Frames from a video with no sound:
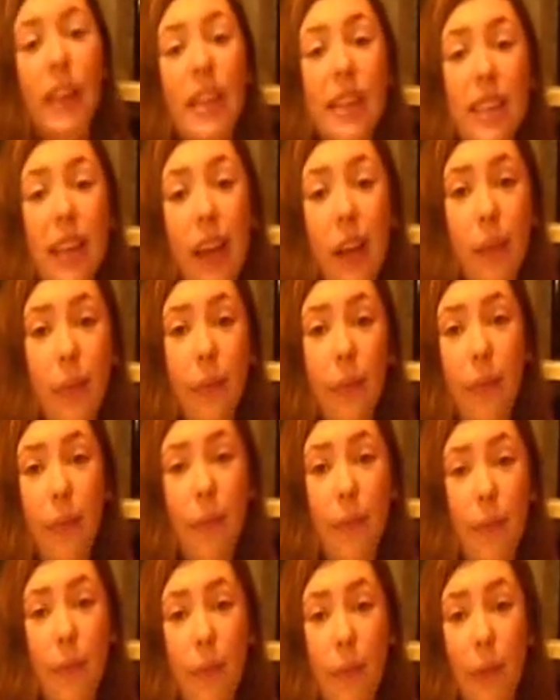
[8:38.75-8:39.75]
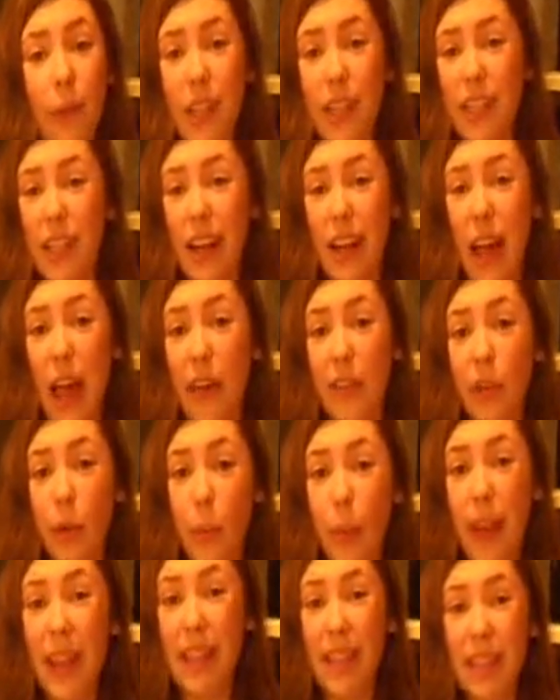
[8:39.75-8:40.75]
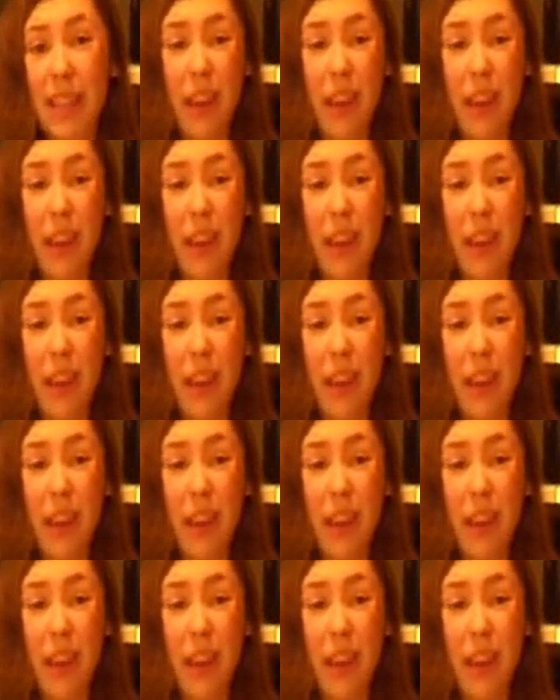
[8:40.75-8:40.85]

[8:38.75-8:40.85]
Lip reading: So, we're just going to have to wait